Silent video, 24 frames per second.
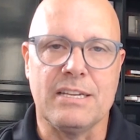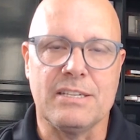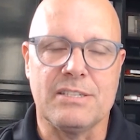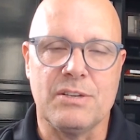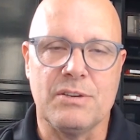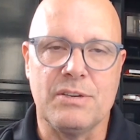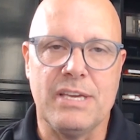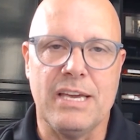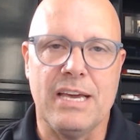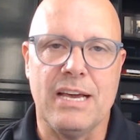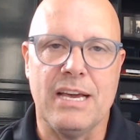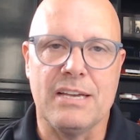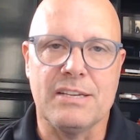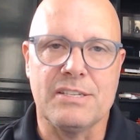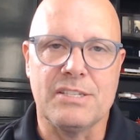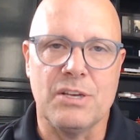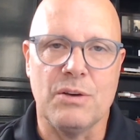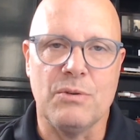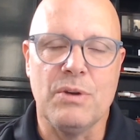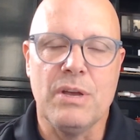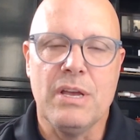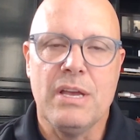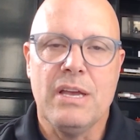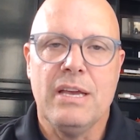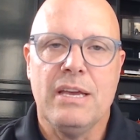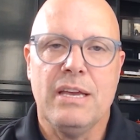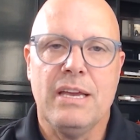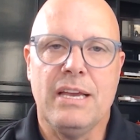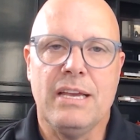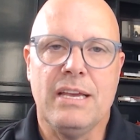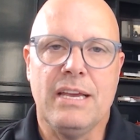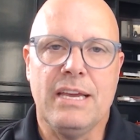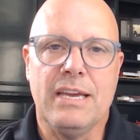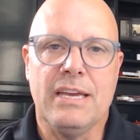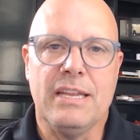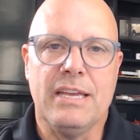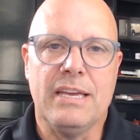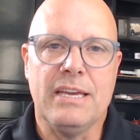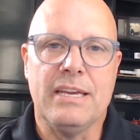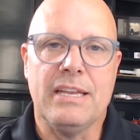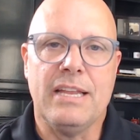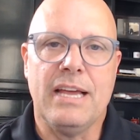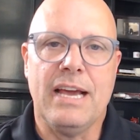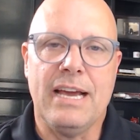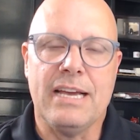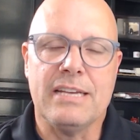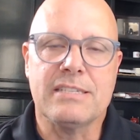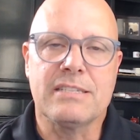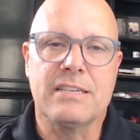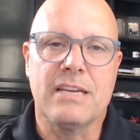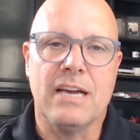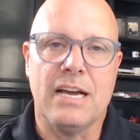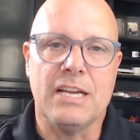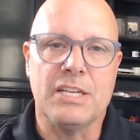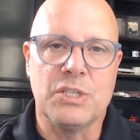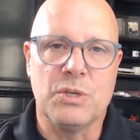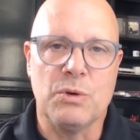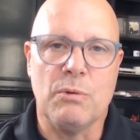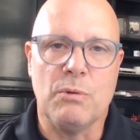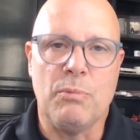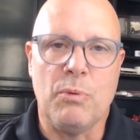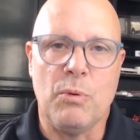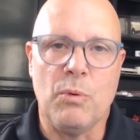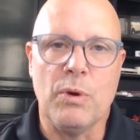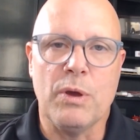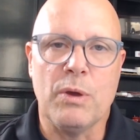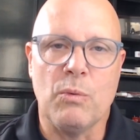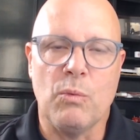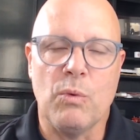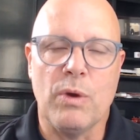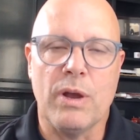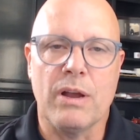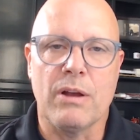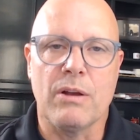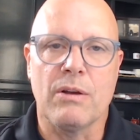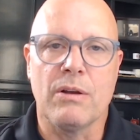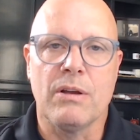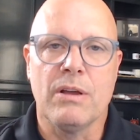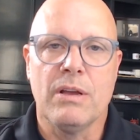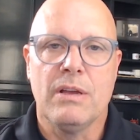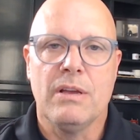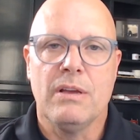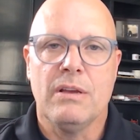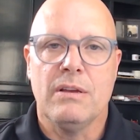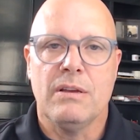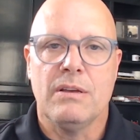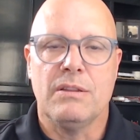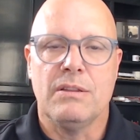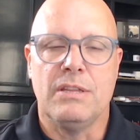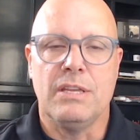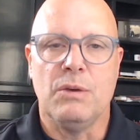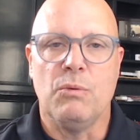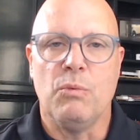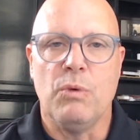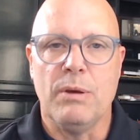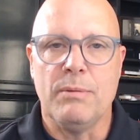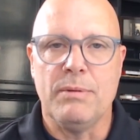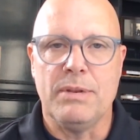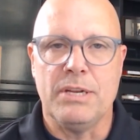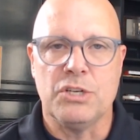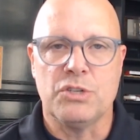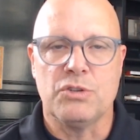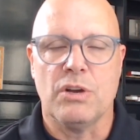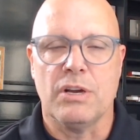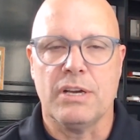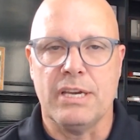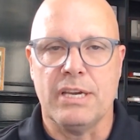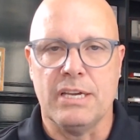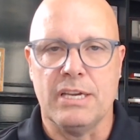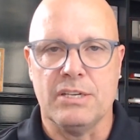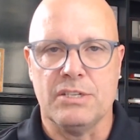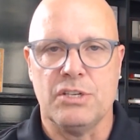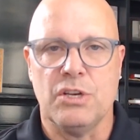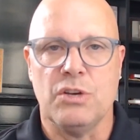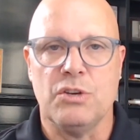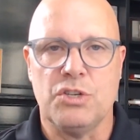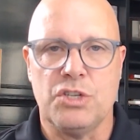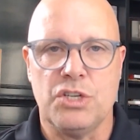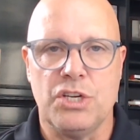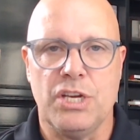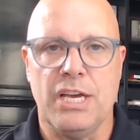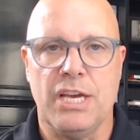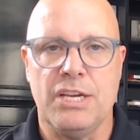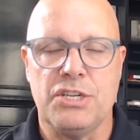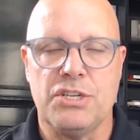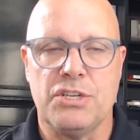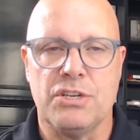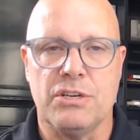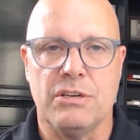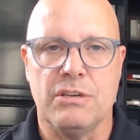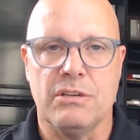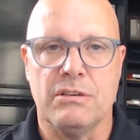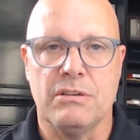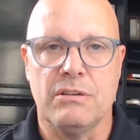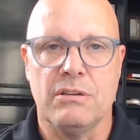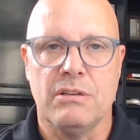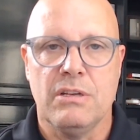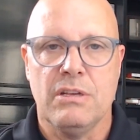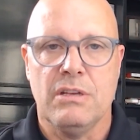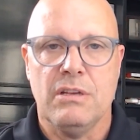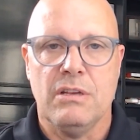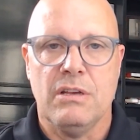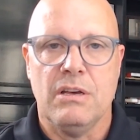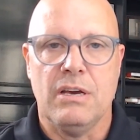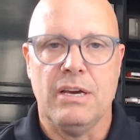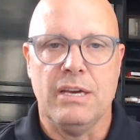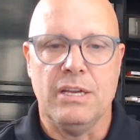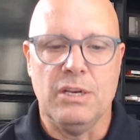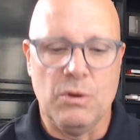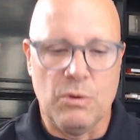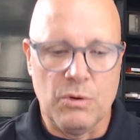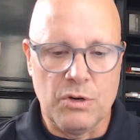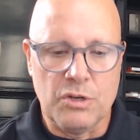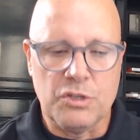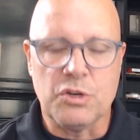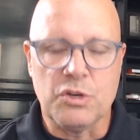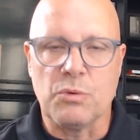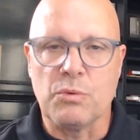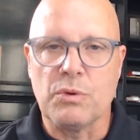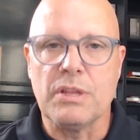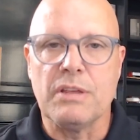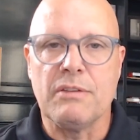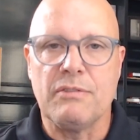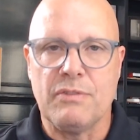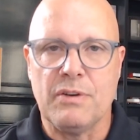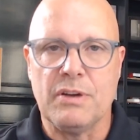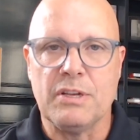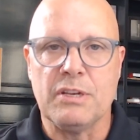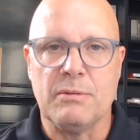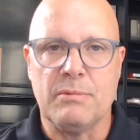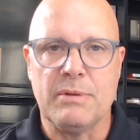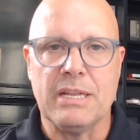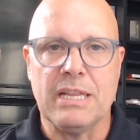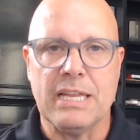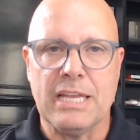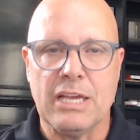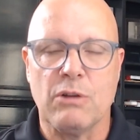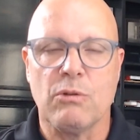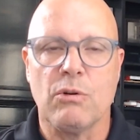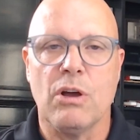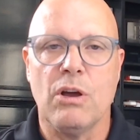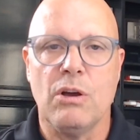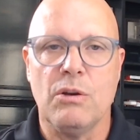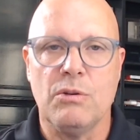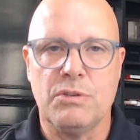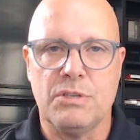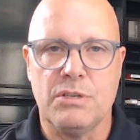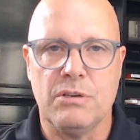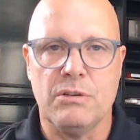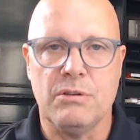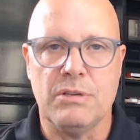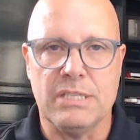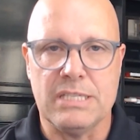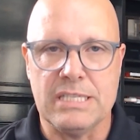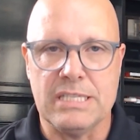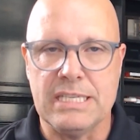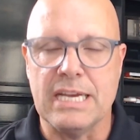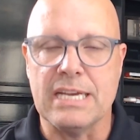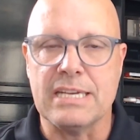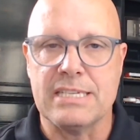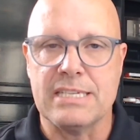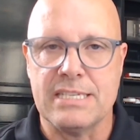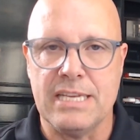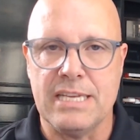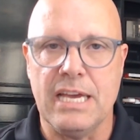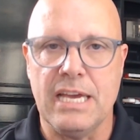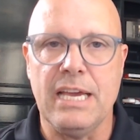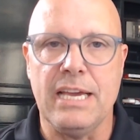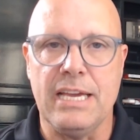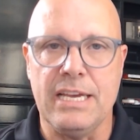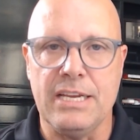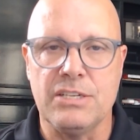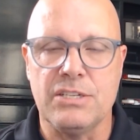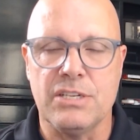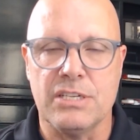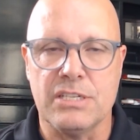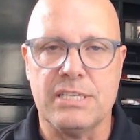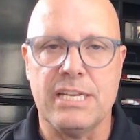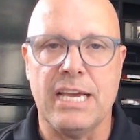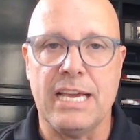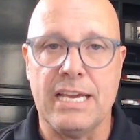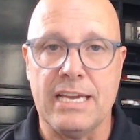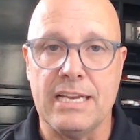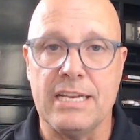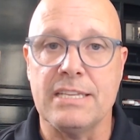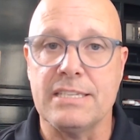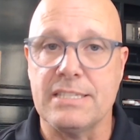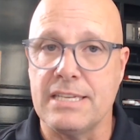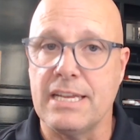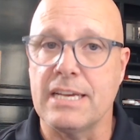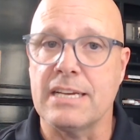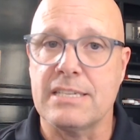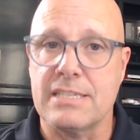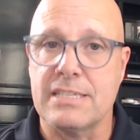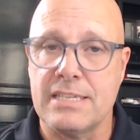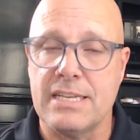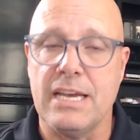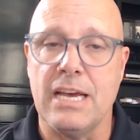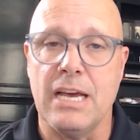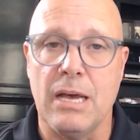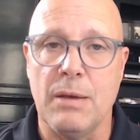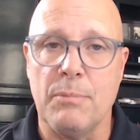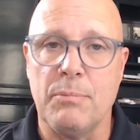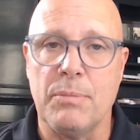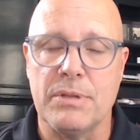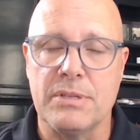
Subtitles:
So yeah, so it has gotten to a point where the Women in Trucking Association, in order to really fundamentally grow to its next stage, has taken its next step.